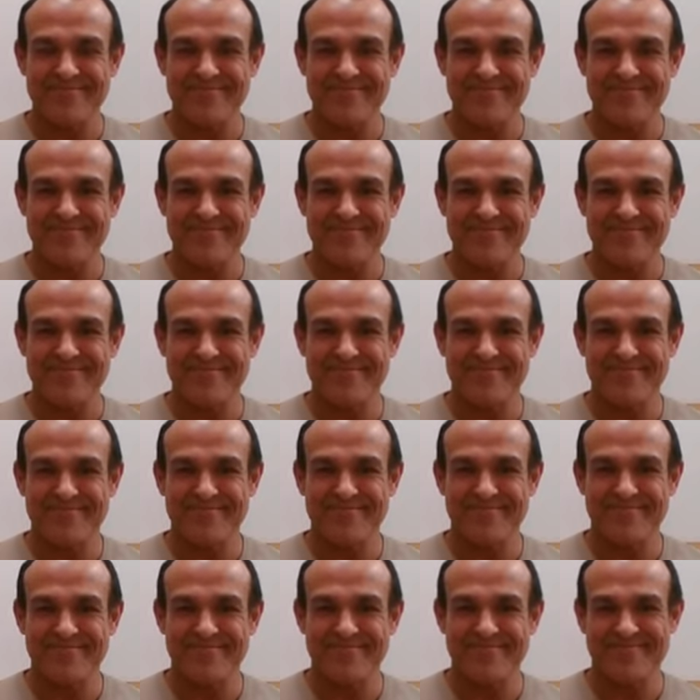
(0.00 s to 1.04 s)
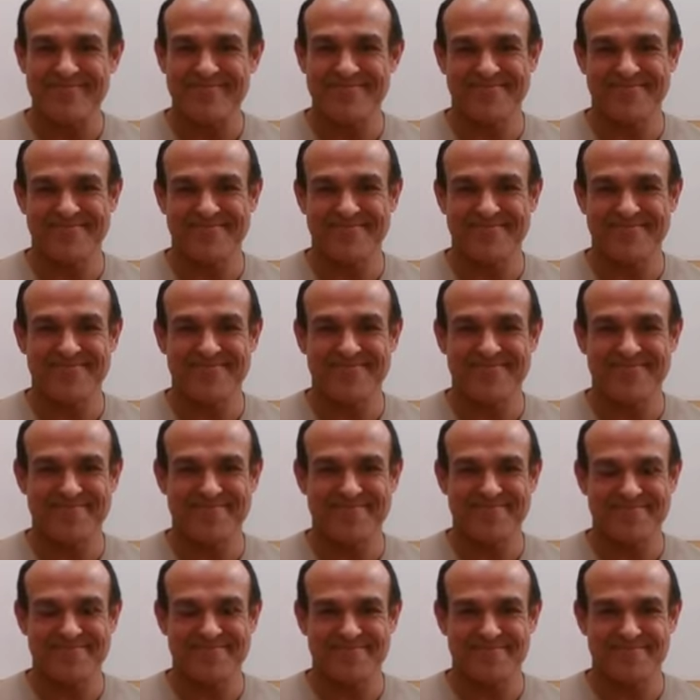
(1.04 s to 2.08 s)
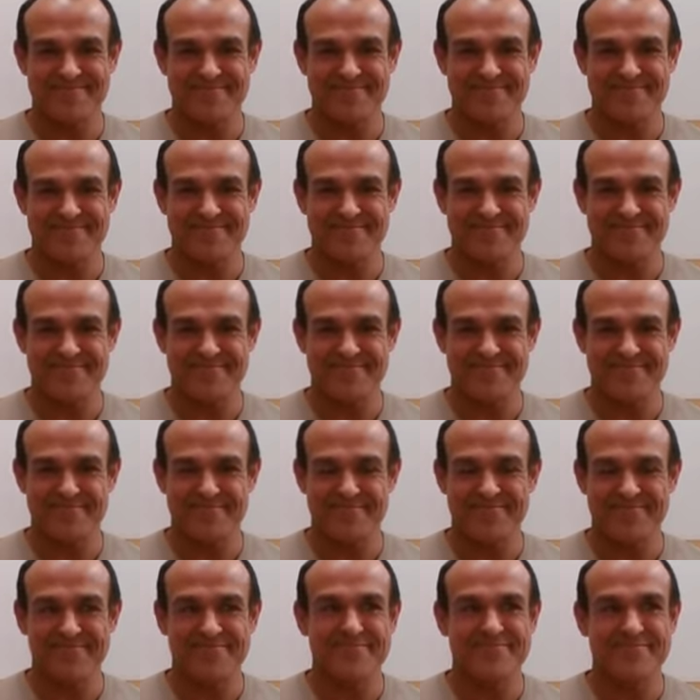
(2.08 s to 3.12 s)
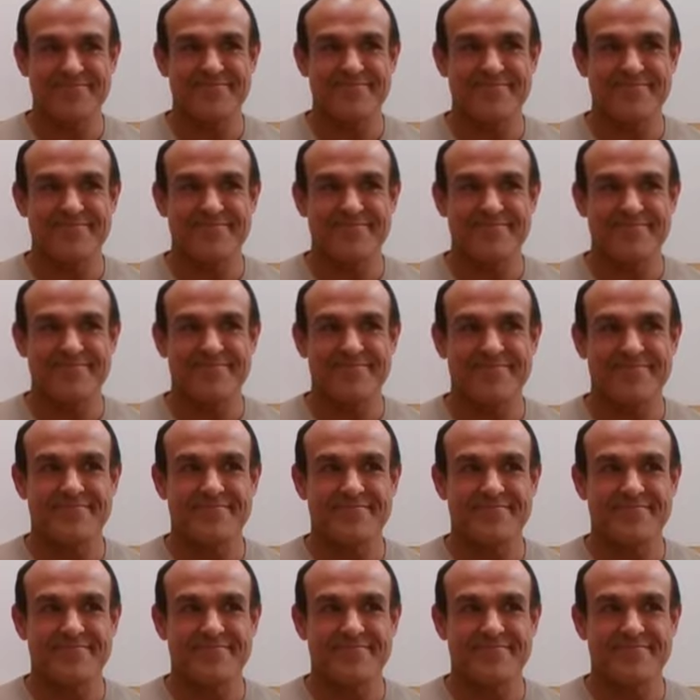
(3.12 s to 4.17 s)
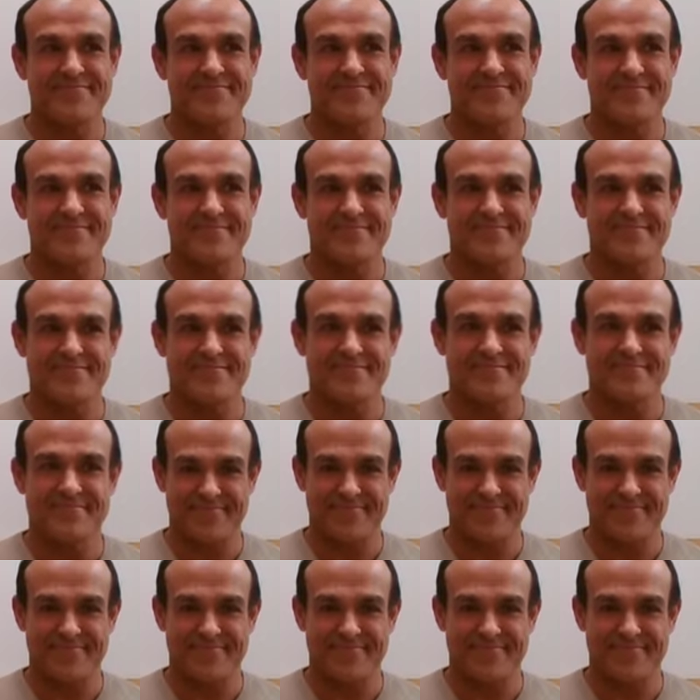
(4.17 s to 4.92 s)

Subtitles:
(silent)